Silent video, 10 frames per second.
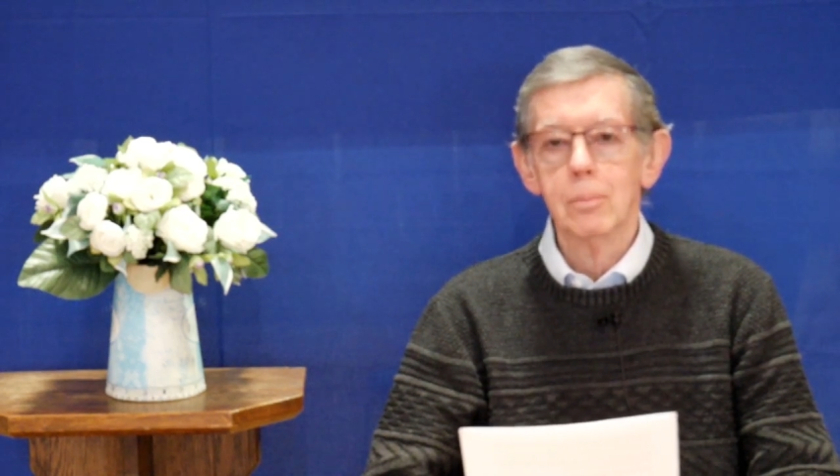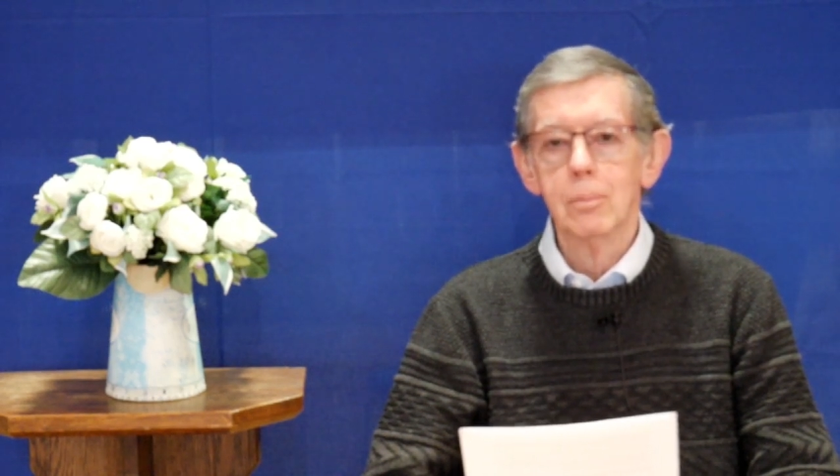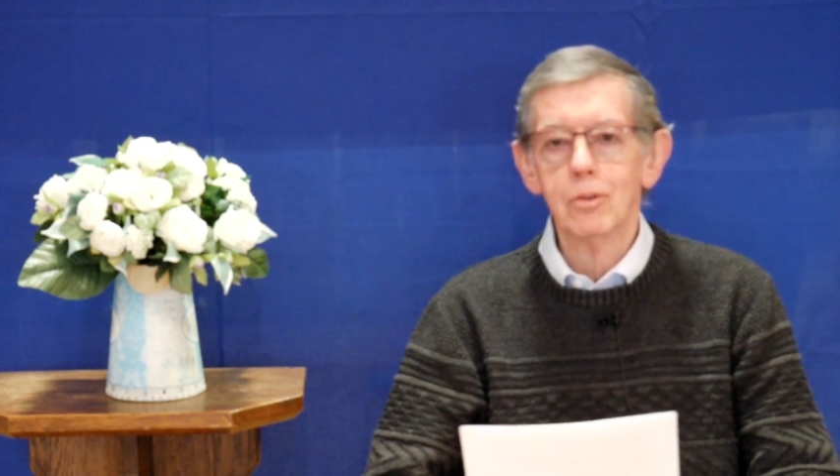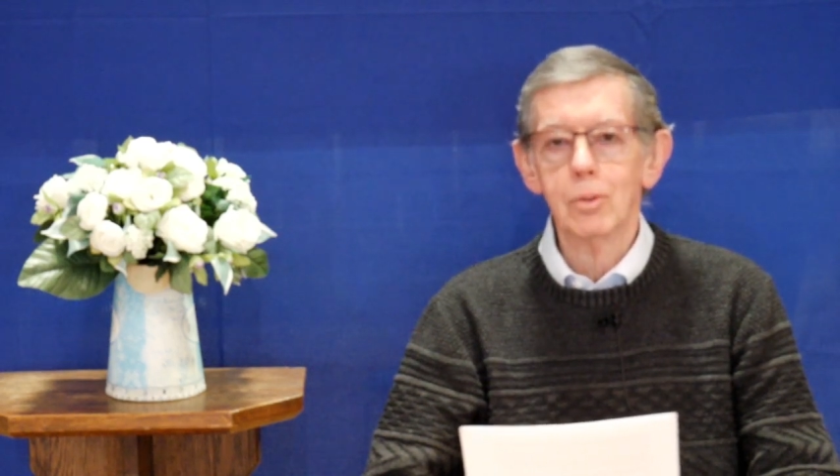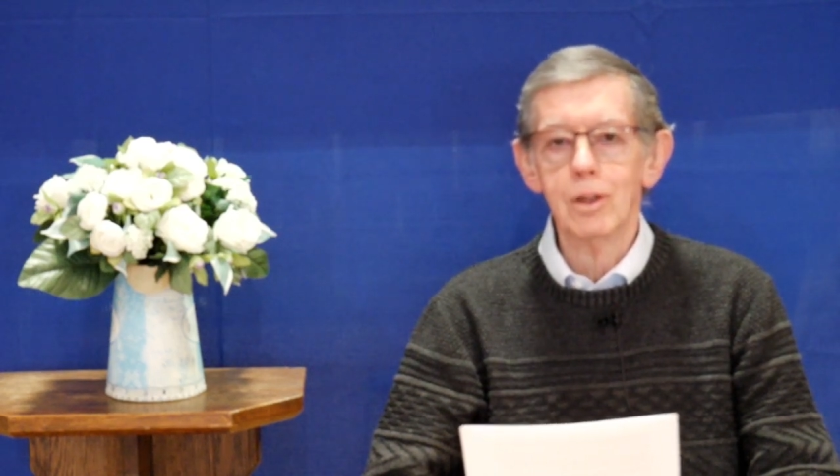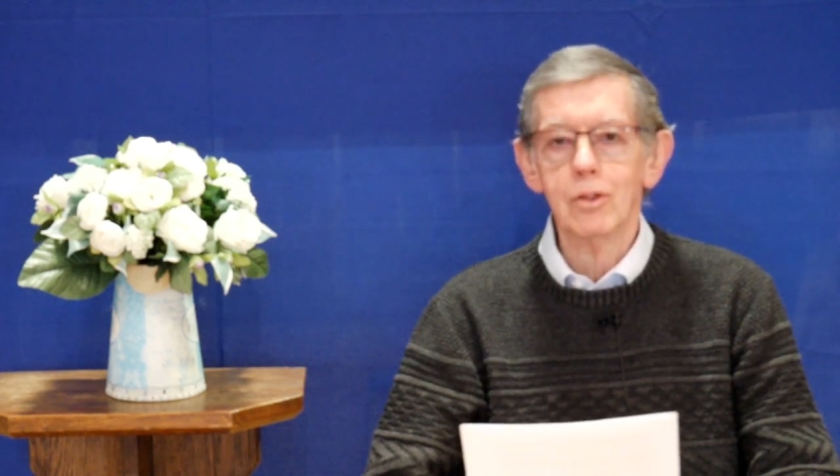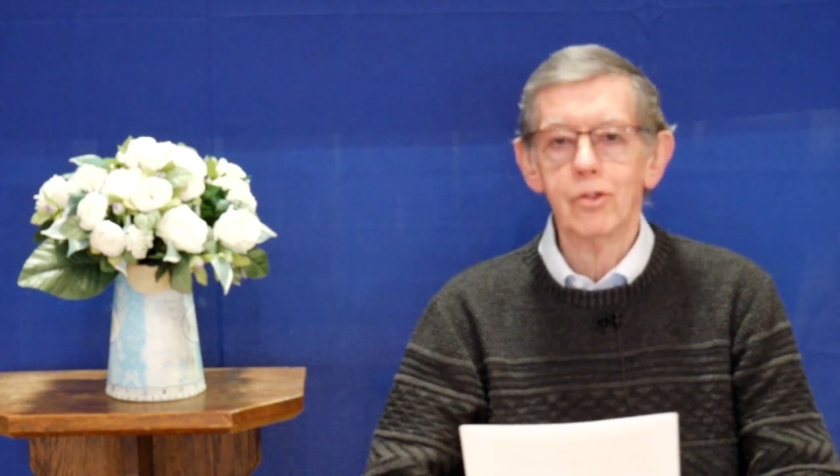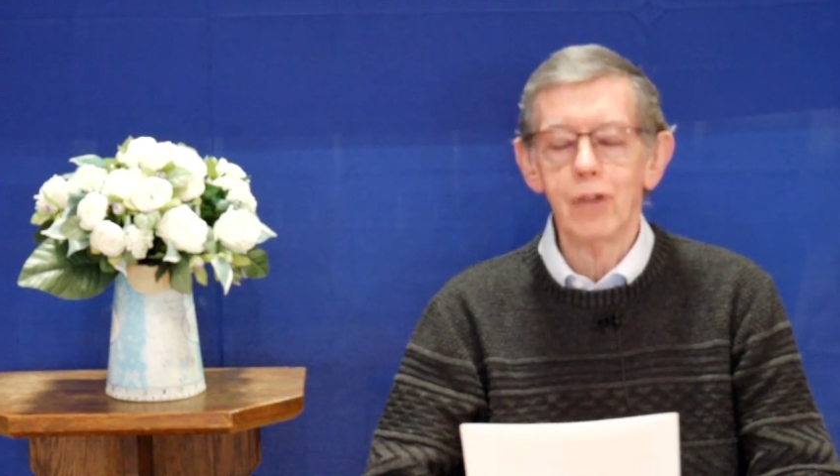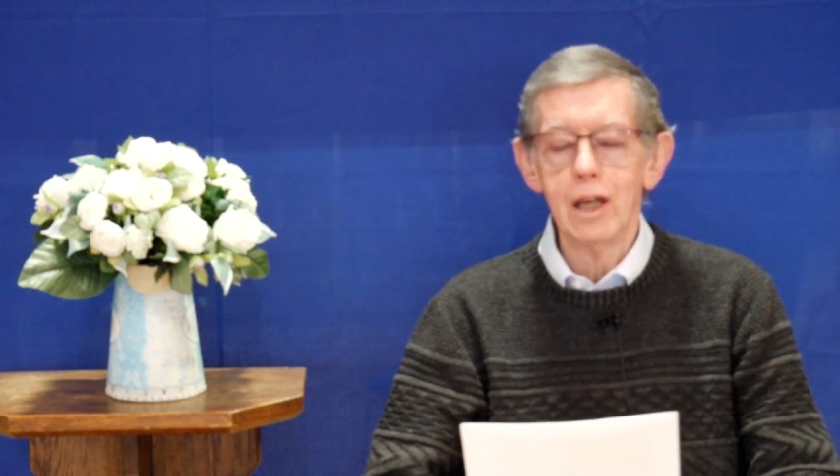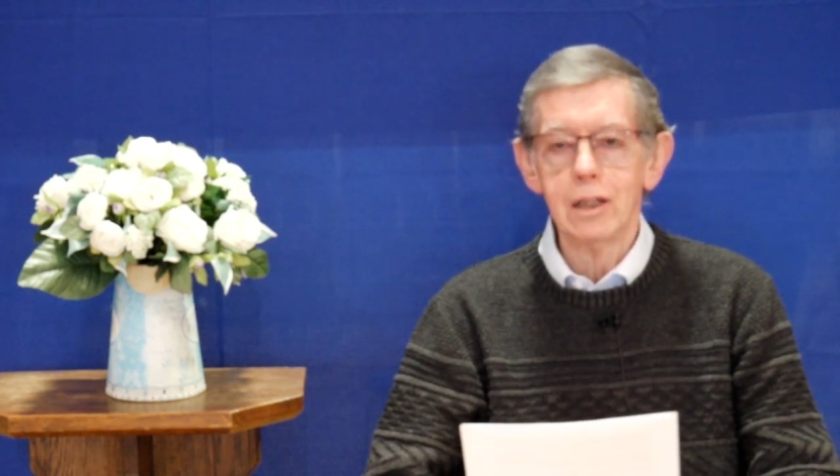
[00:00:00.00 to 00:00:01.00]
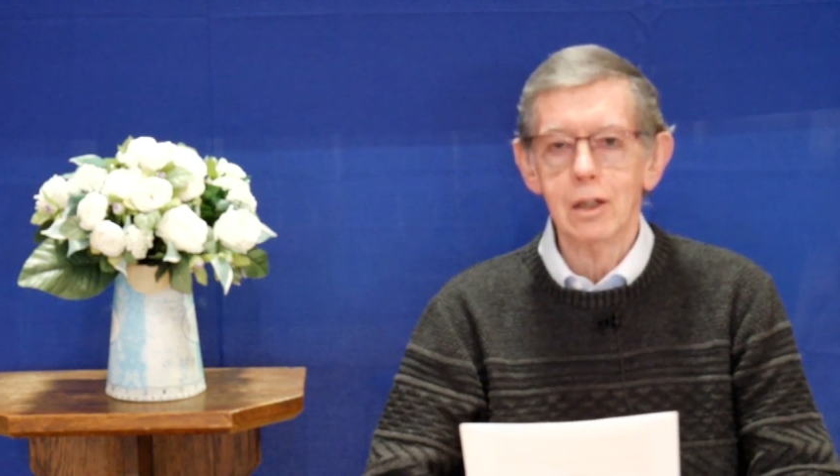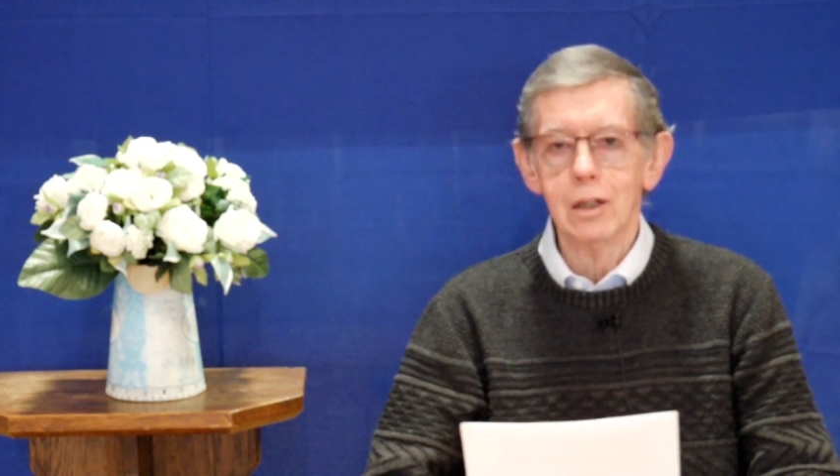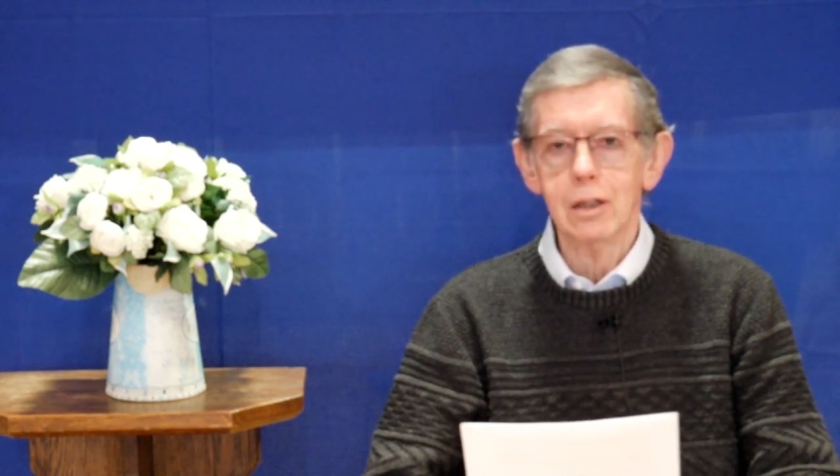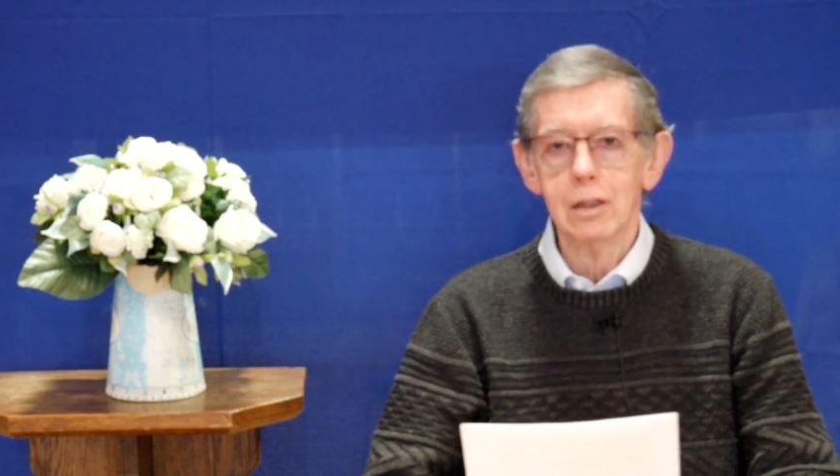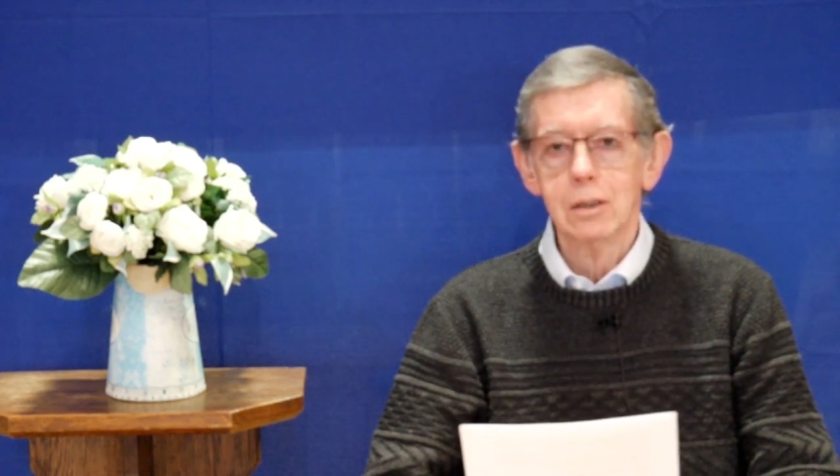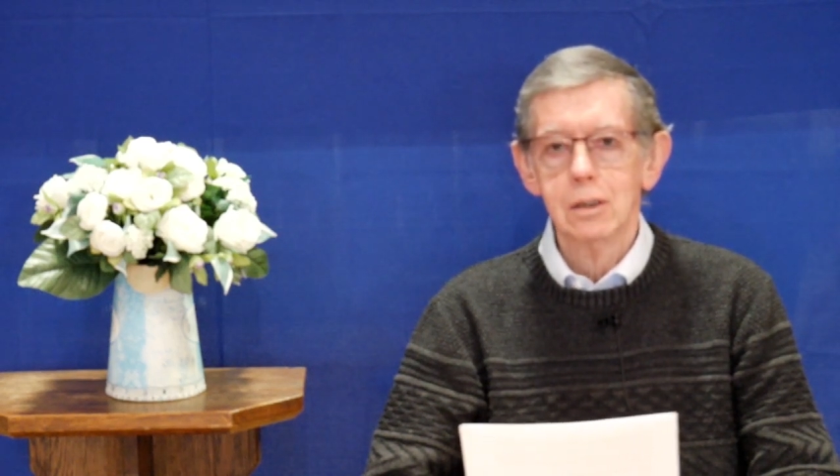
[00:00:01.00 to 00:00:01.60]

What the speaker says: between secular